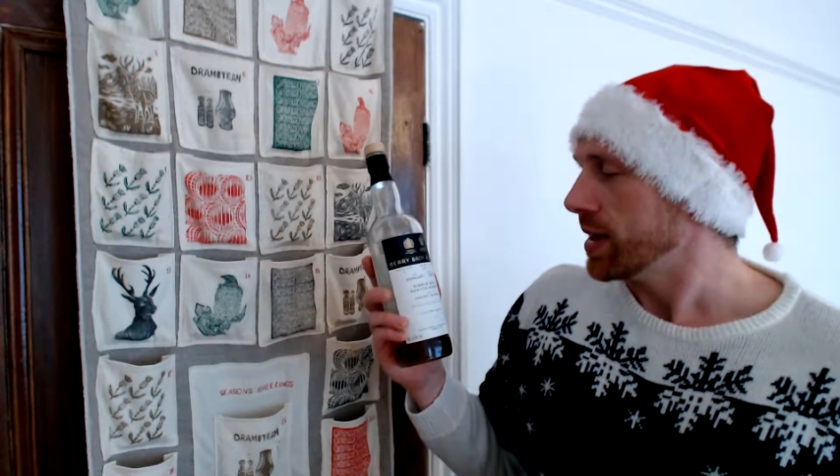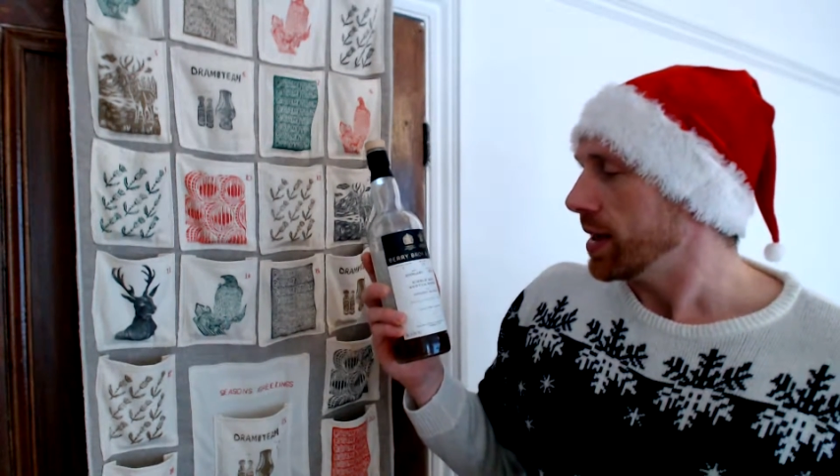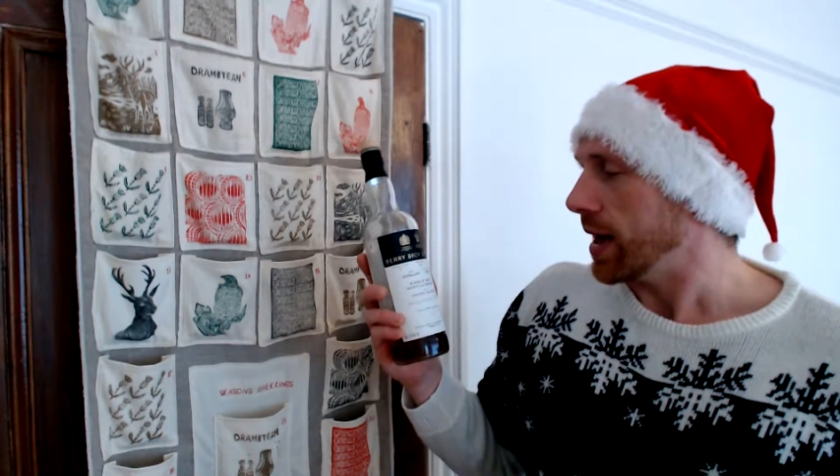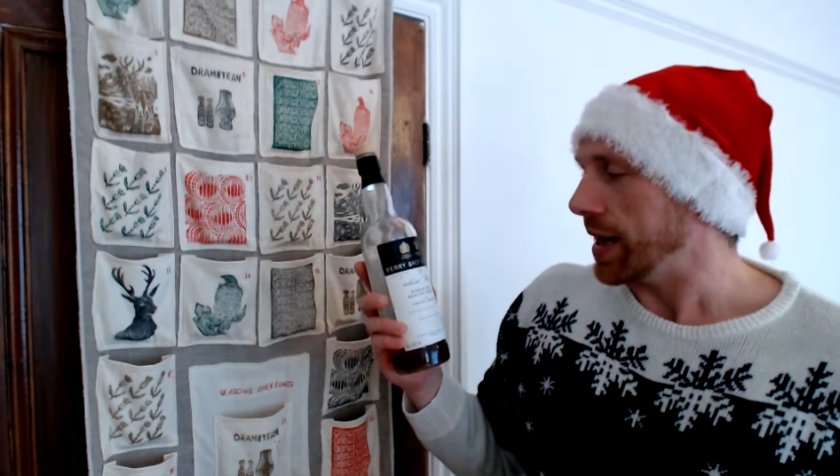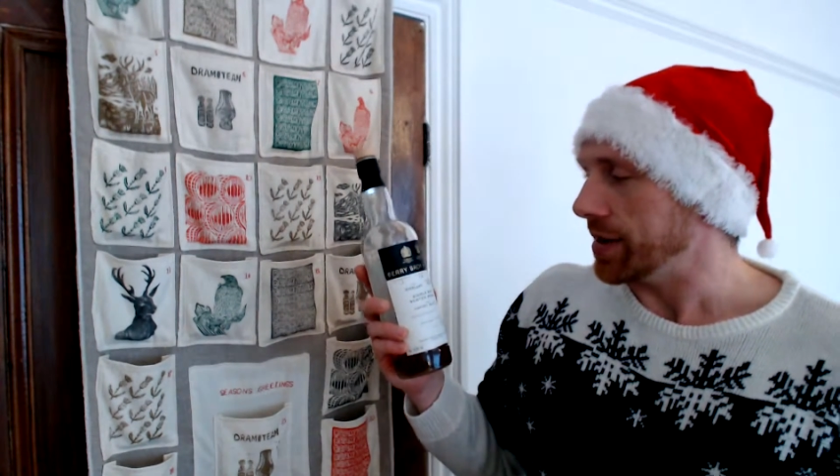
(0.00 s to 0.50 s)

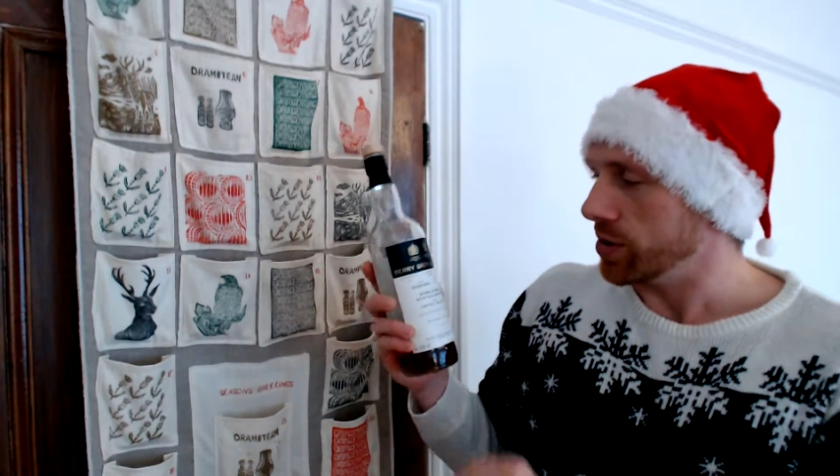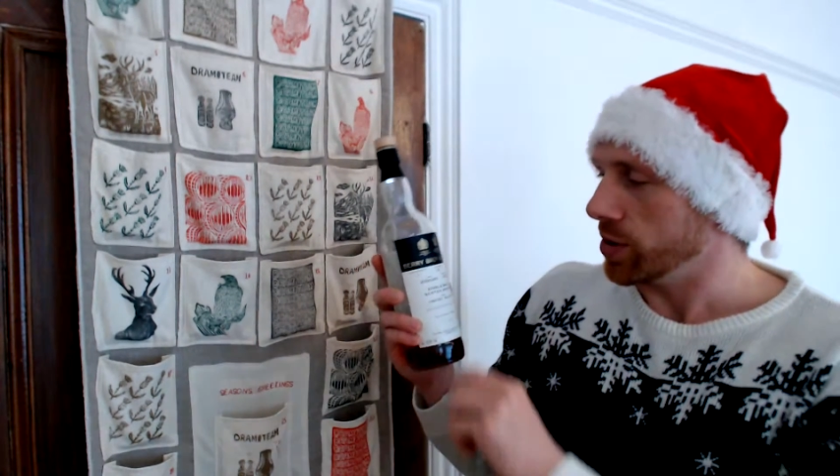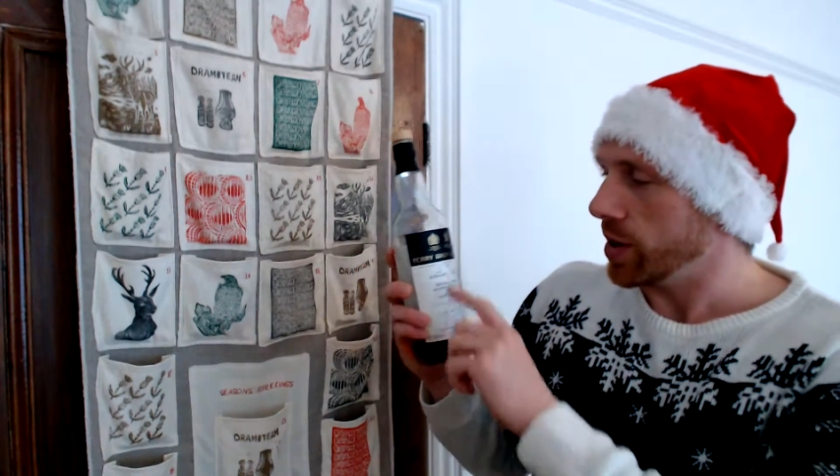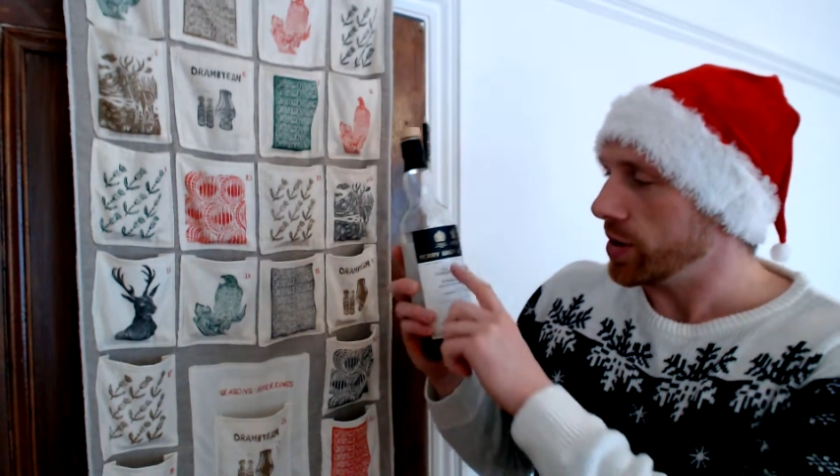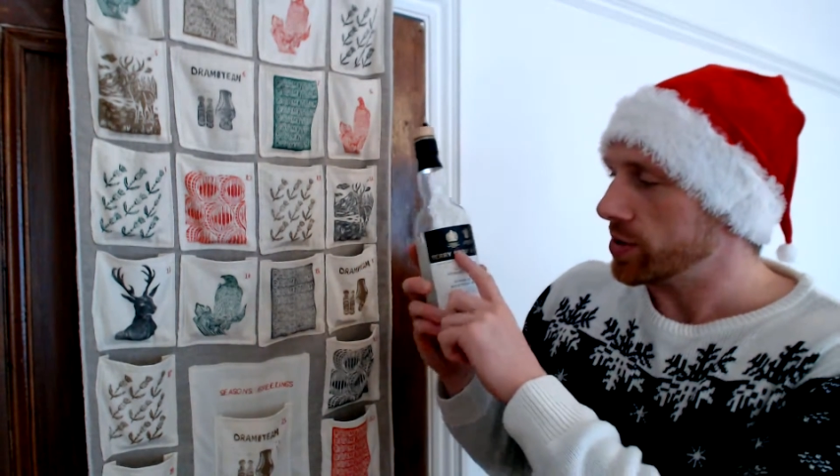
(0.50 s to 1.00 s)
And you'll
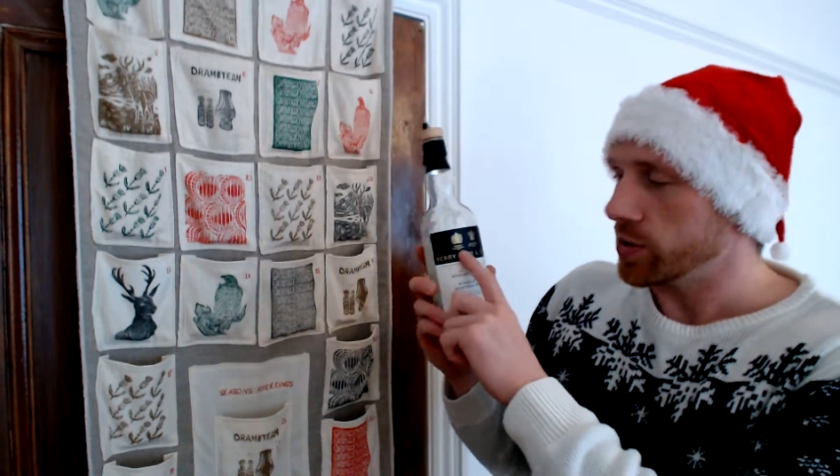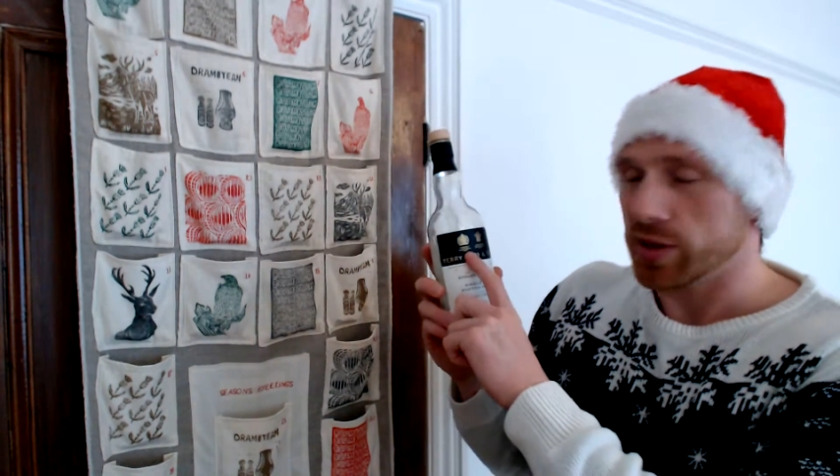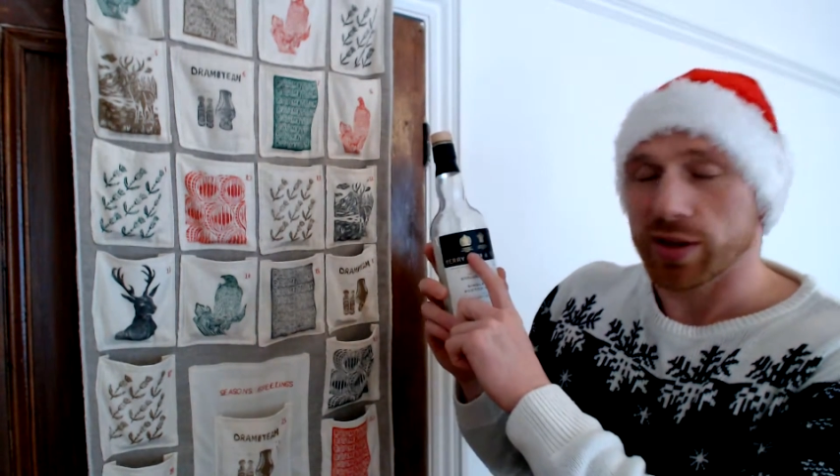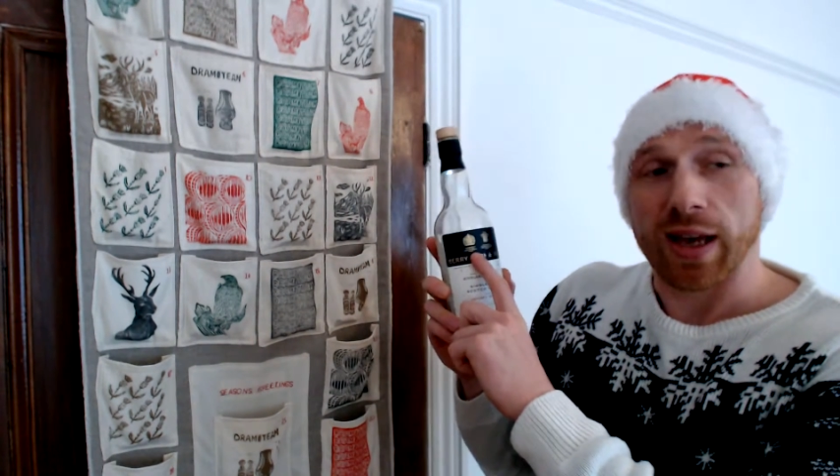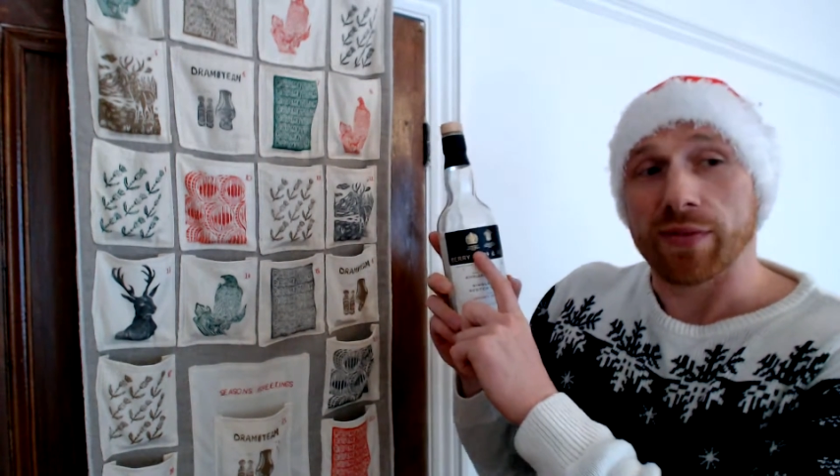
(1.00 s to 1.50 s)
notice
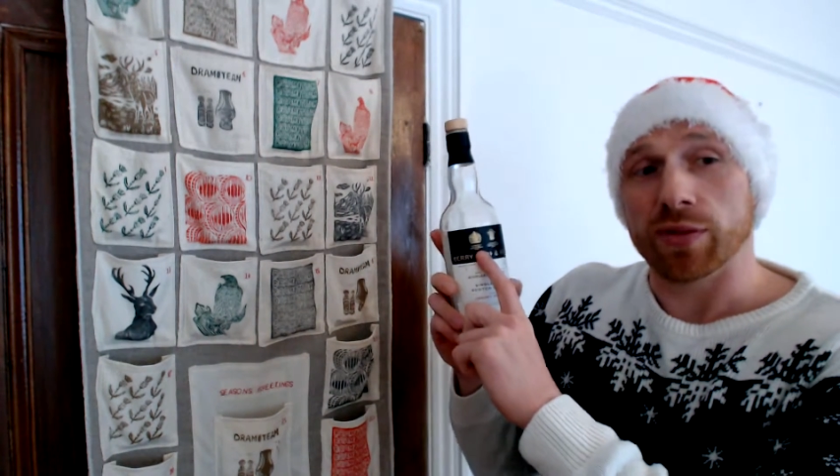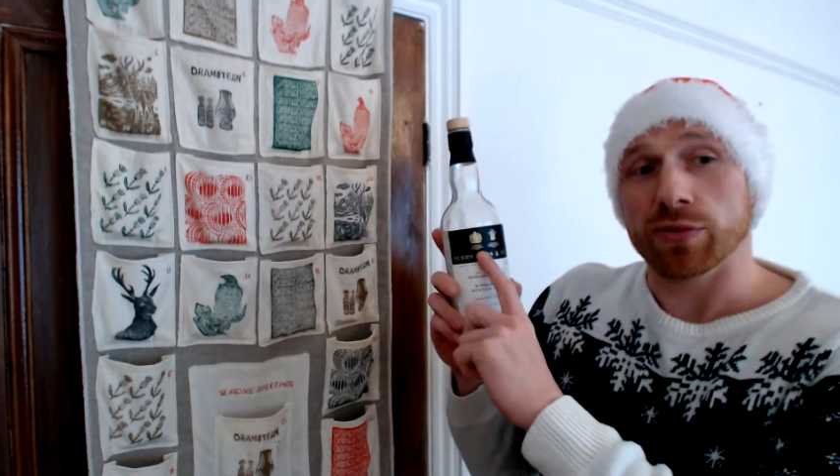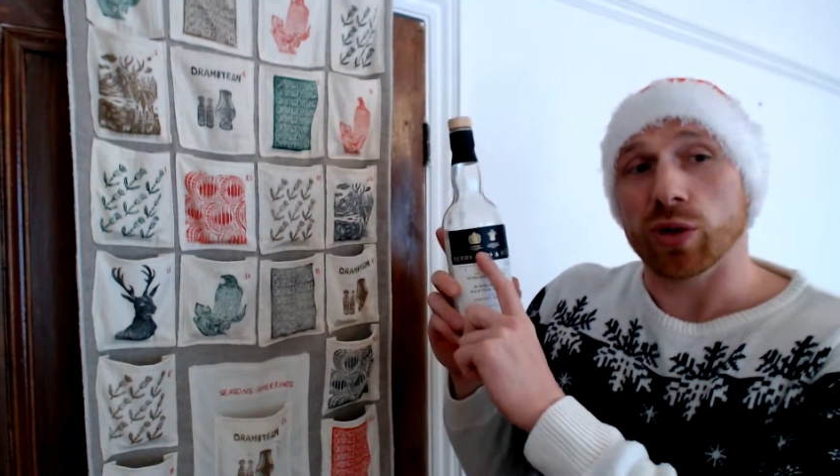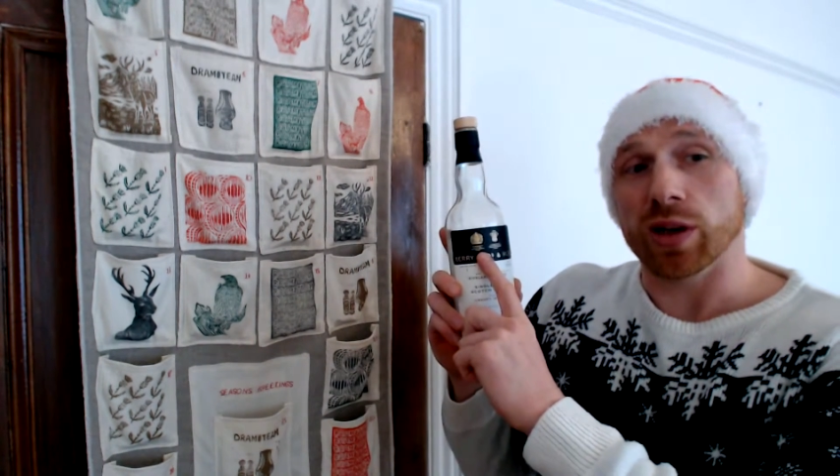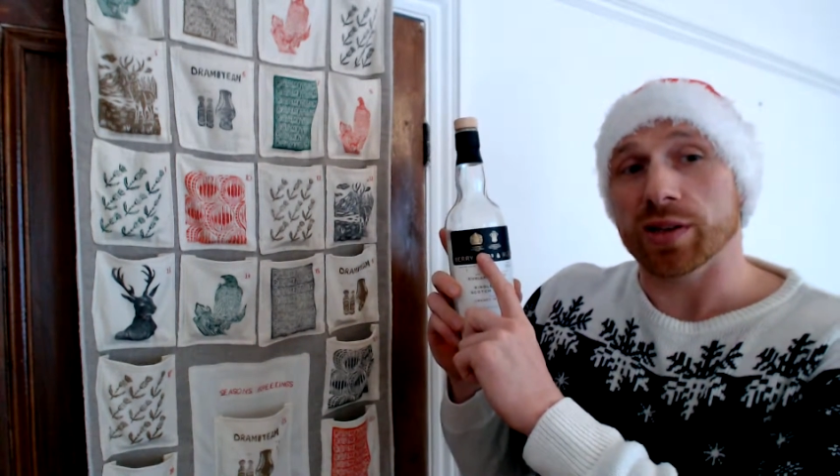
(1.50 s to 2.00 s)
also they have the
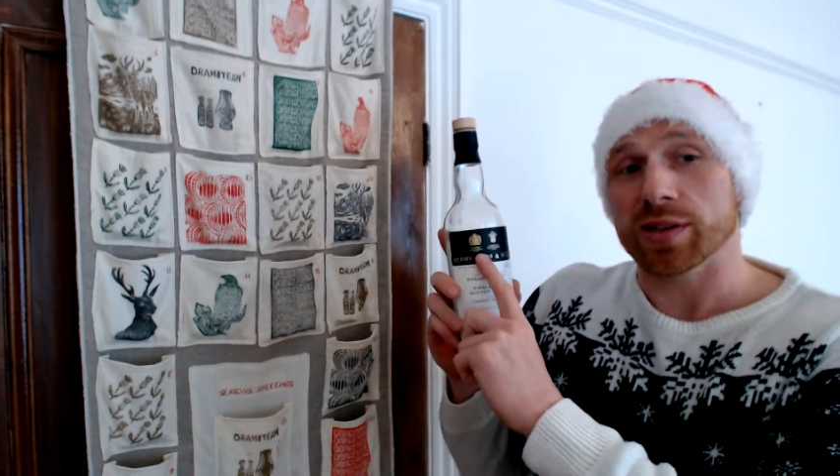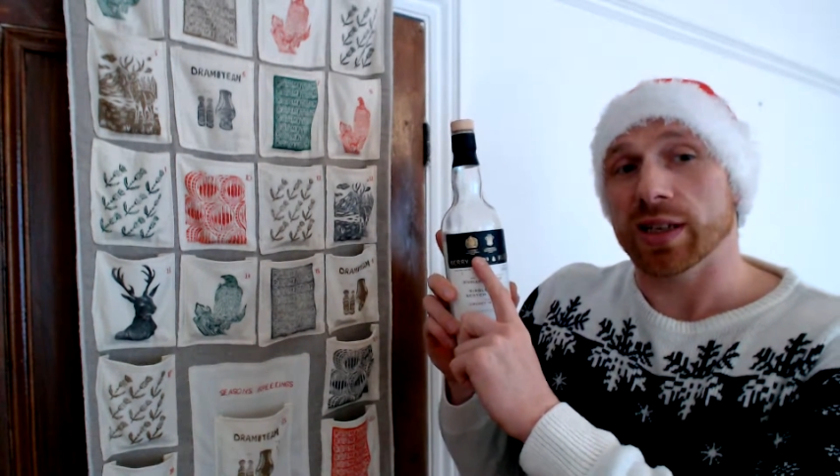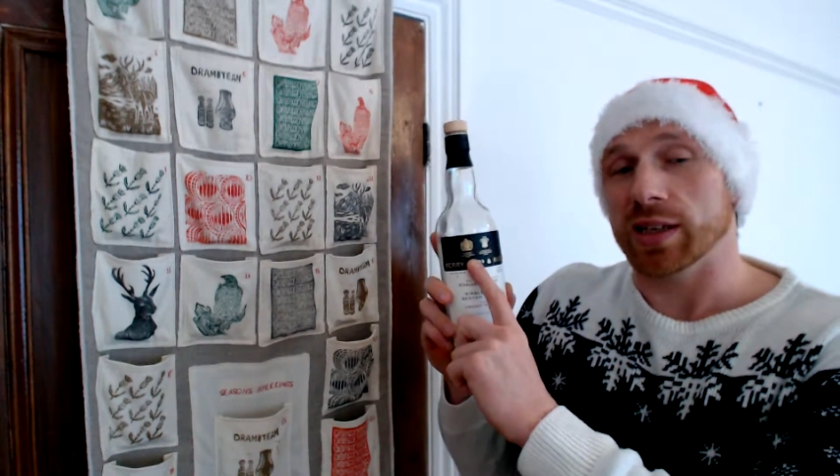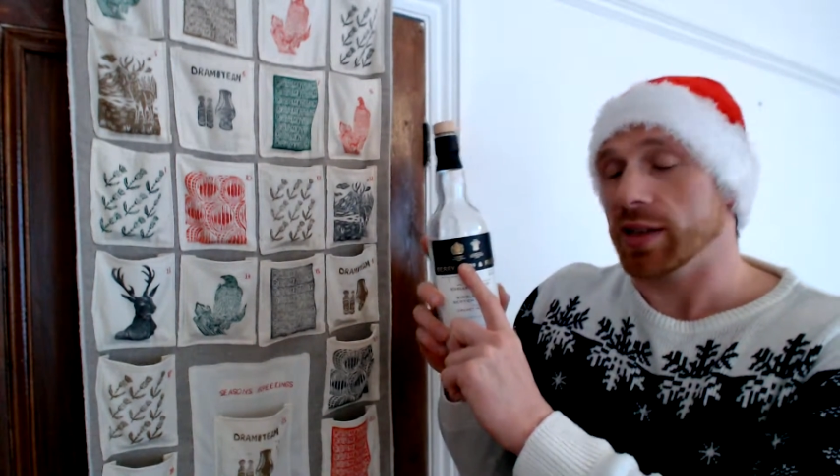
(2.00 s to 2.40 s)
royal insignia.